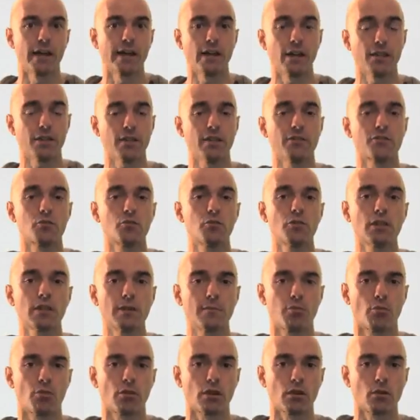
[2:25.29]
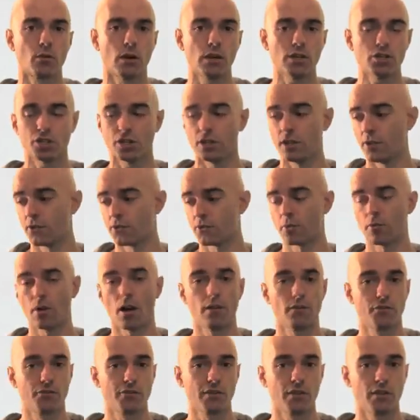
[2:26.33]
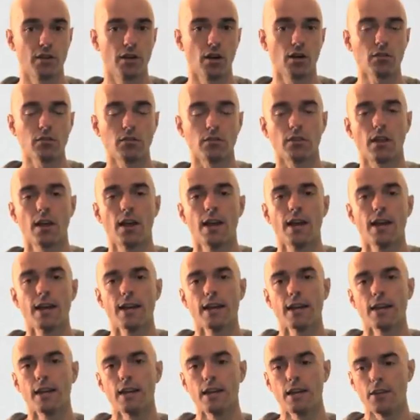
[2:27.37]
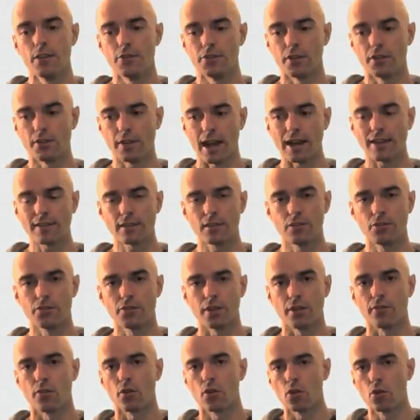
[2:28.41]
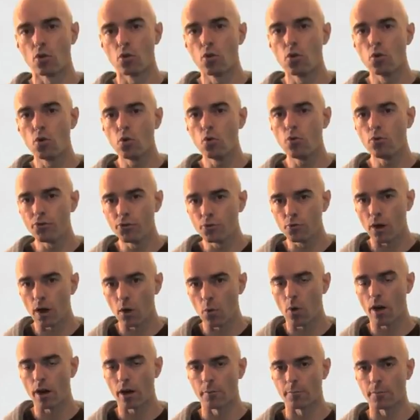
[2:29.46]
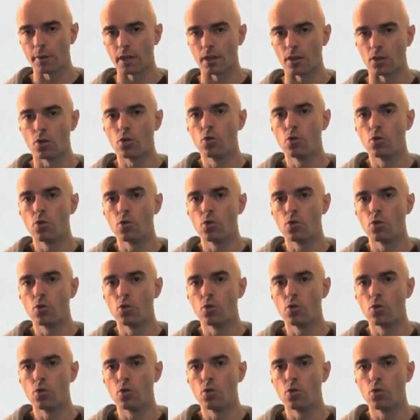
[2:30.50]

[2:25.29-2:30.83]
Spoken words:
And I think that's a really important question, and so obviously did Arnold, is asking yourself, who do I want to be?